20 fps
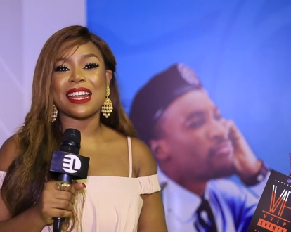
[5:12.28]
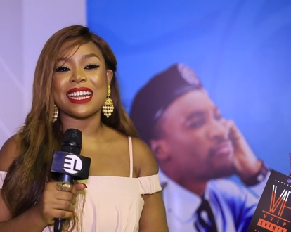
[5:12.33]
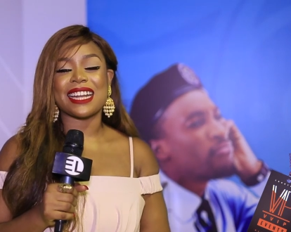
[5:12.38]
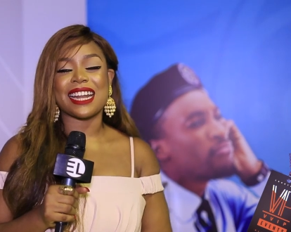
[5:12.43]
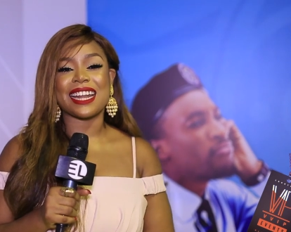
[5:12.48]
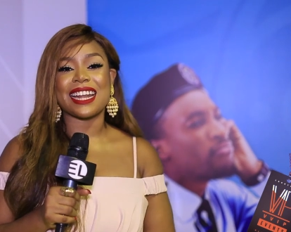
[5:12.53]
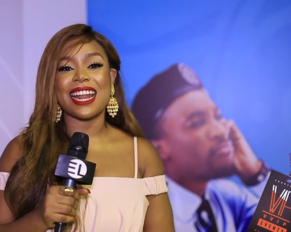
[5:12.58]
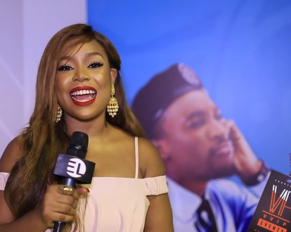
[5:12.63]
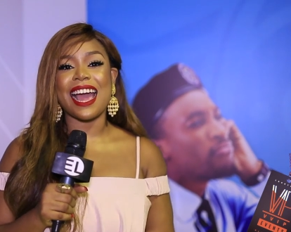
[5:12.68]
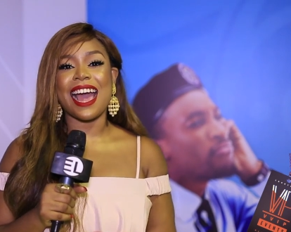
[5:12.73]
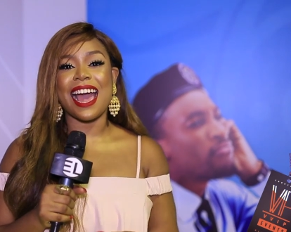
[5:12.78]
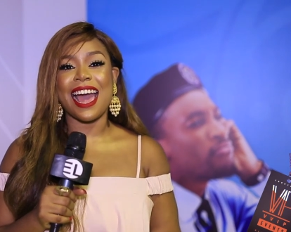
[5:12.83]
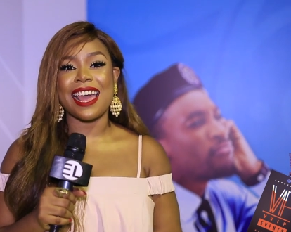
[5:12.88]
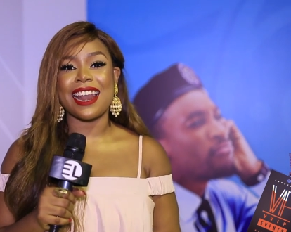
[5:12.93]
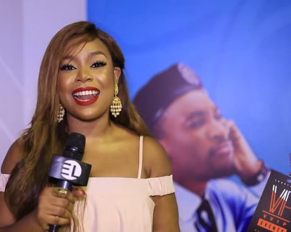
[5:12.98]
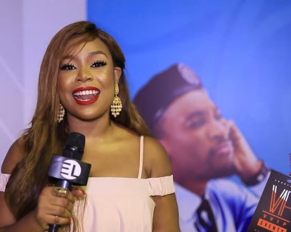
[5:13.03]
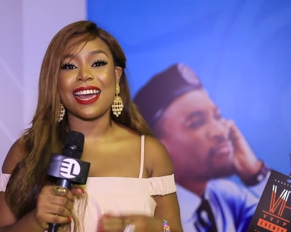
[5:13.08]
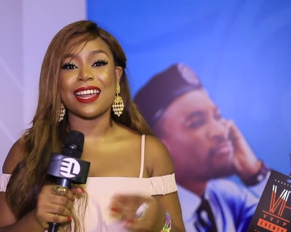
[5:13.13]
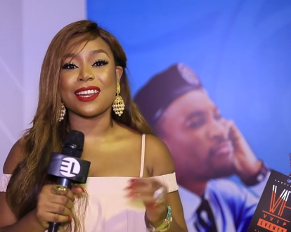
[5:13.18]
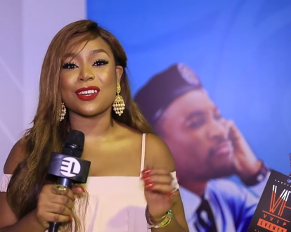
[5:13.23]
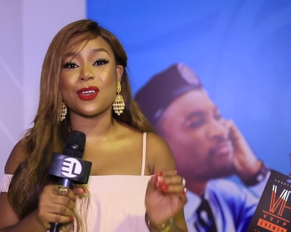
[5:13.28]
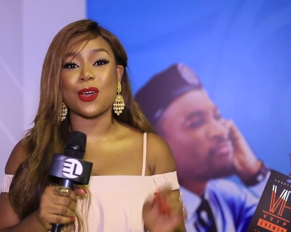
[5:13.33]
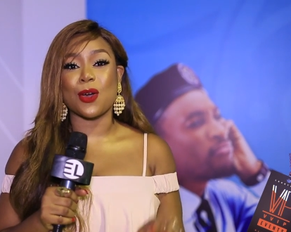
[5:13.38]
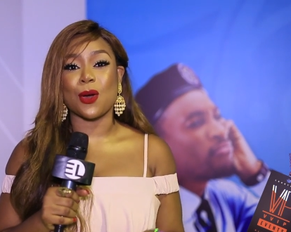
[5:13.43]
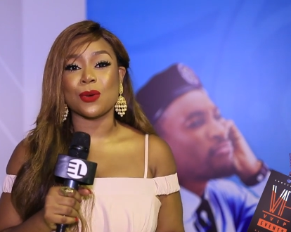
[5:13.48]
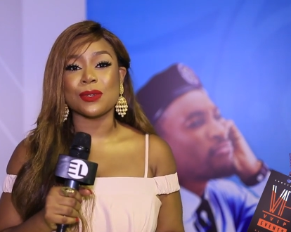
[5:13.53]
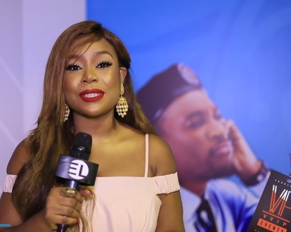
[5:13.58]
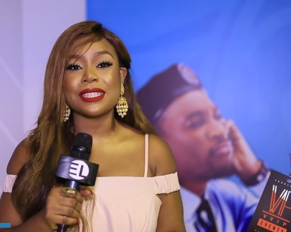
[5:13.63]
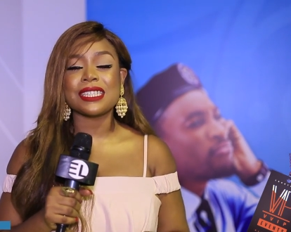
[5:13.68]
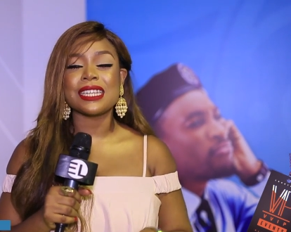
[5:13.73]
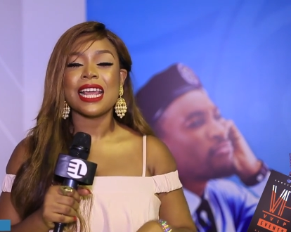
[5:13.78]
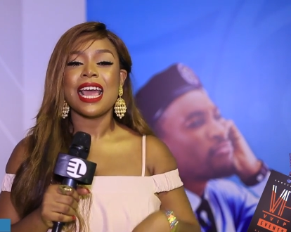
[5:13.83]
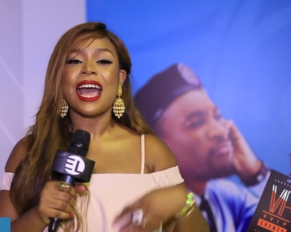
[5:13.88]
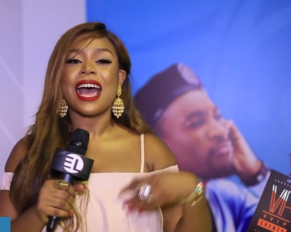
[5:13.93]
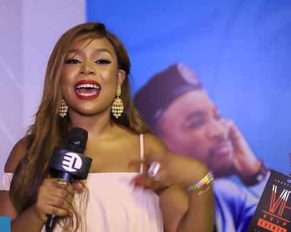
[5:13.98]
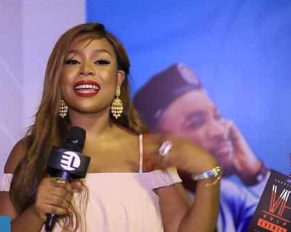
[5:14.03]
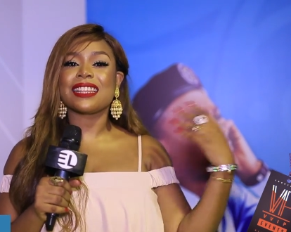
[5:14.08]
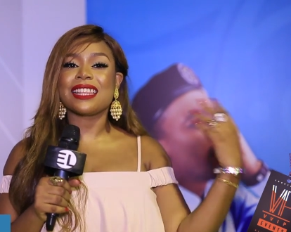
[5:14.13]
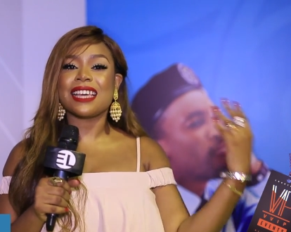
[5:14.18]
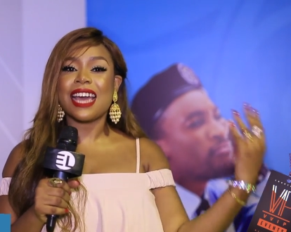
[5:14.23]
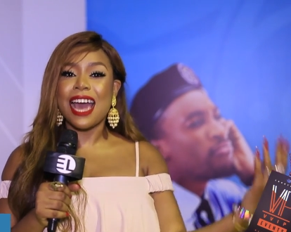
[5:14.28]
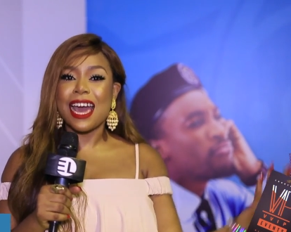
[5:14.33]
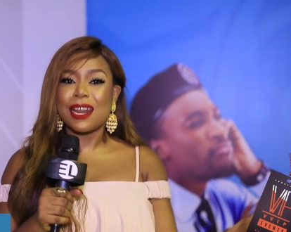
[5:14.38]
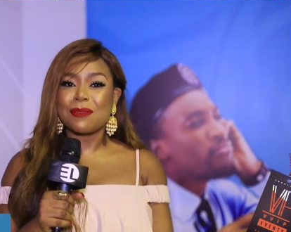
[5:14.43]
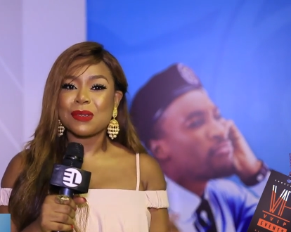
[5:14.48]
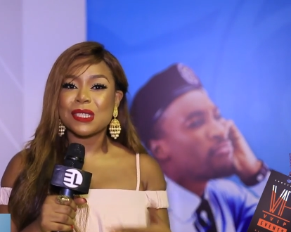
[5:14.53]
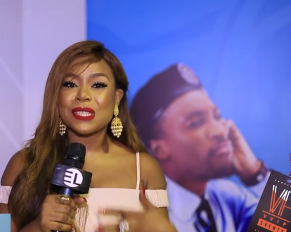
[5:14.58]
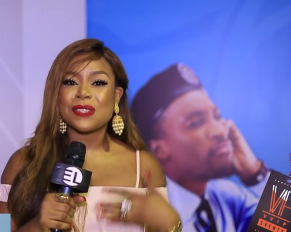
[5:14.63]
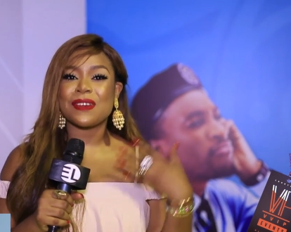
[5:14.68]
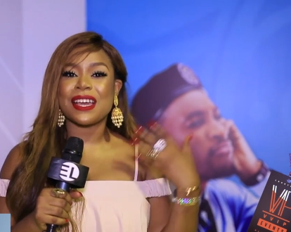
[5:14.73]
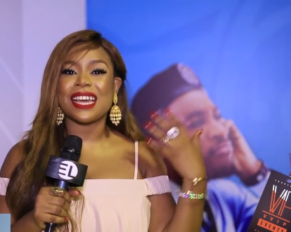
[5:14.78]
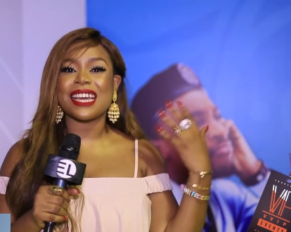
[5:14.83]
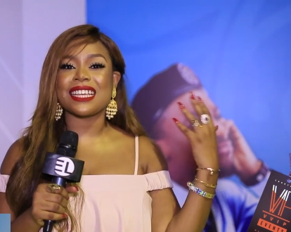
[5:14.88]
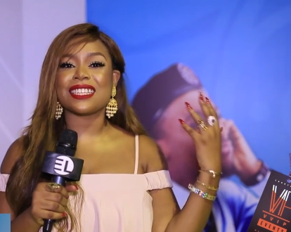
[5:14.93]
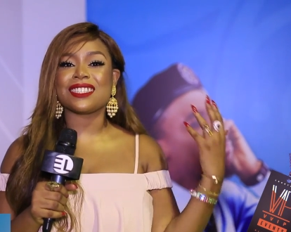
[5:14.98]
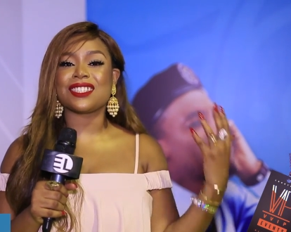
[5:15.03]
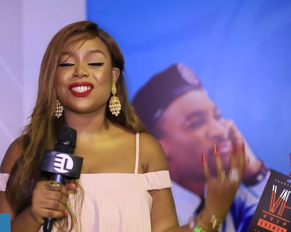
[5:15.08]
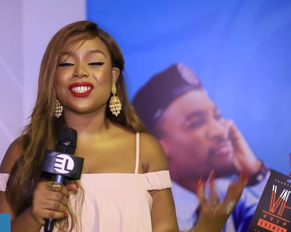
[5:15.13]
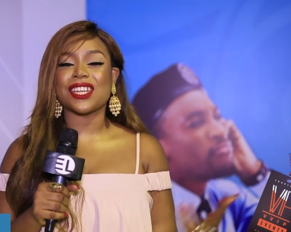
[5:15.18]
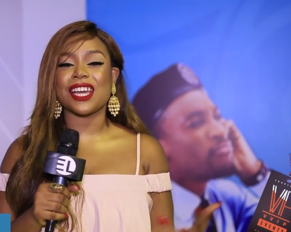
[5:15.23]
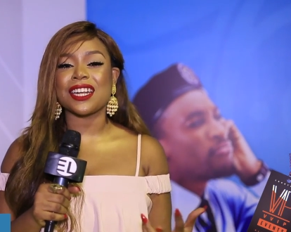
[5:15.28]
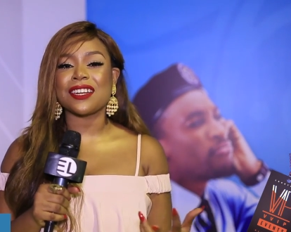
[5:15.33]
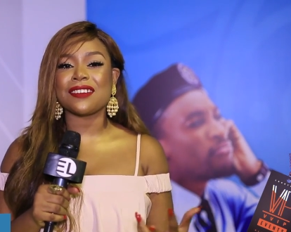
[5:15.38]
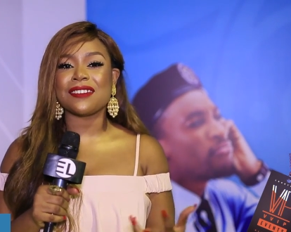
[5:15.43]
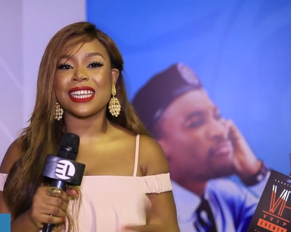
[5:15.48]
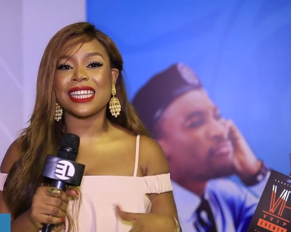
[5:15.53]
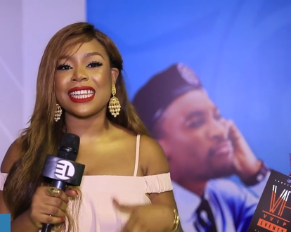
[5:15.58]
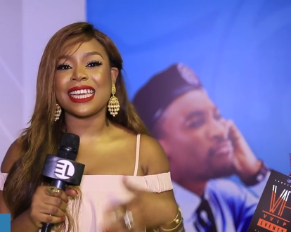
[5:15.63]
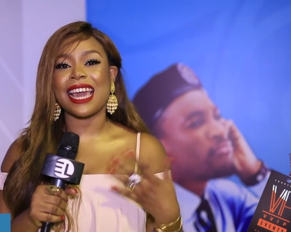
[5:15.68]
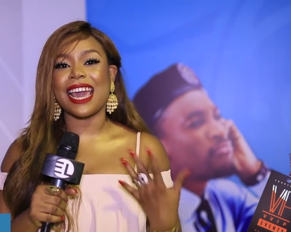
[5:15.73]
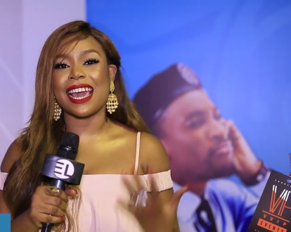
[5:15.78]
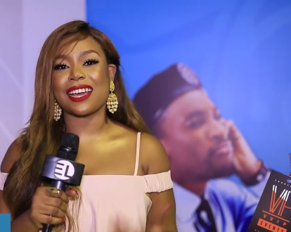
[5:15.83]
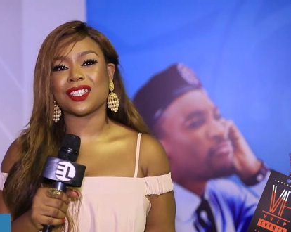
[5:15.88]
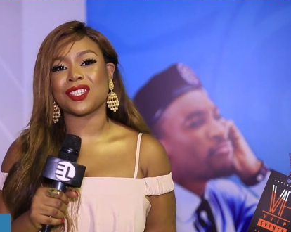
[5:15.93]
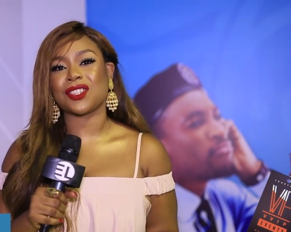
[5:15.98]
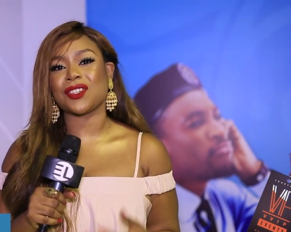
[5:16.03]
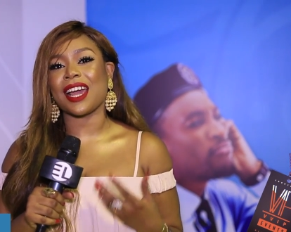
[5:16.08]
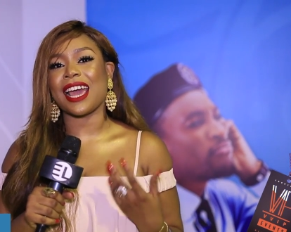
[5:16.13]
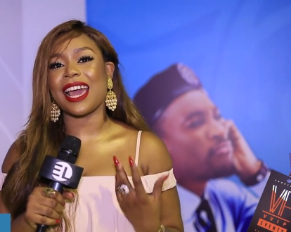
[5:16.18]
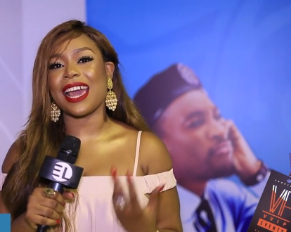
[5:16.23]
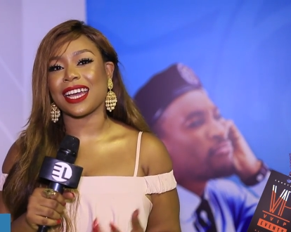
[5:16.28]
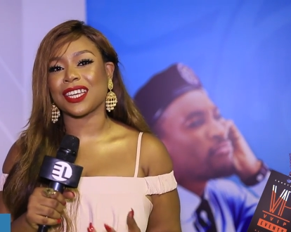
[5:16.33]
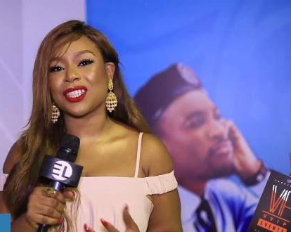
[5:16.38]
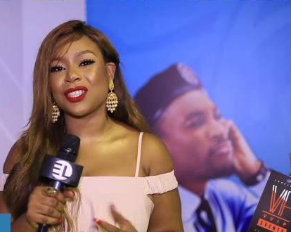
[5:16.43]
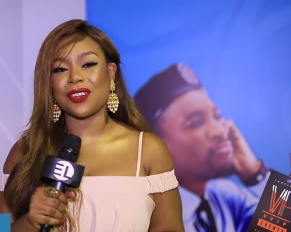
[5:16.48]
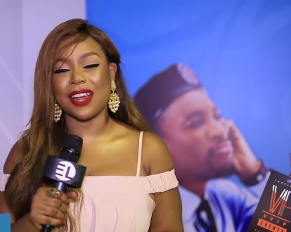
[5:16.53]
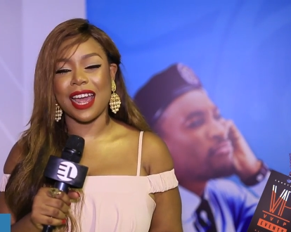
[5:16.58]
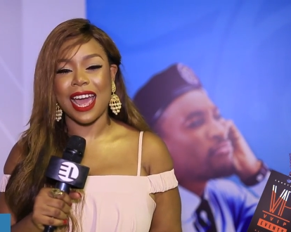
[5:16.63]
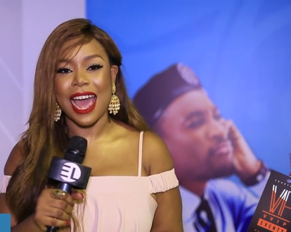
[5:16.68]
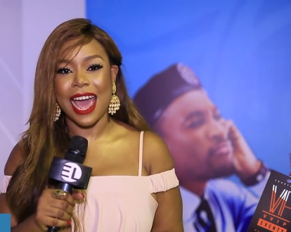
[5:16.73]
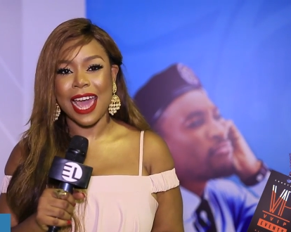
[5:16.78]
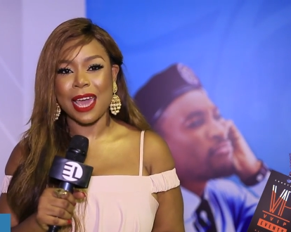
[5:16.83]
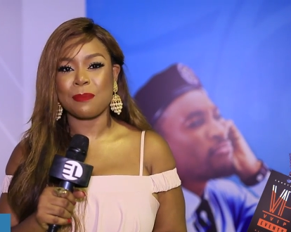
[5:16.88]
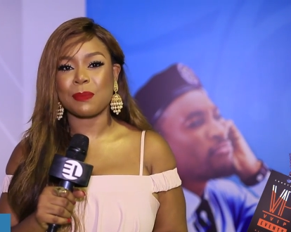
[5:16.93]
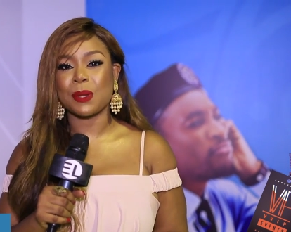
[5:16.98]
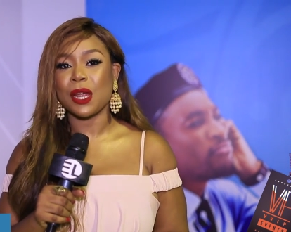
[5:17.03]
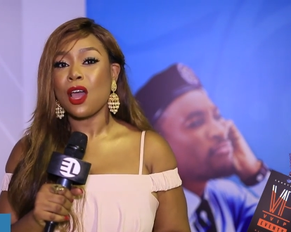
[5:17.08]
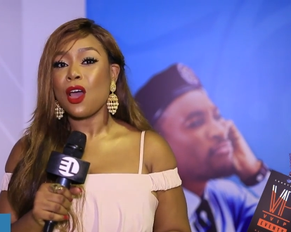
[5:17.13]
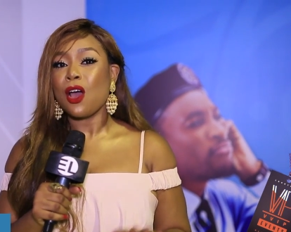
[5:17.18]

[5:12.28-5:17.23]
Speaker 1: Banana Island Ghost, and the atmosphere is generally extra, extra hyped.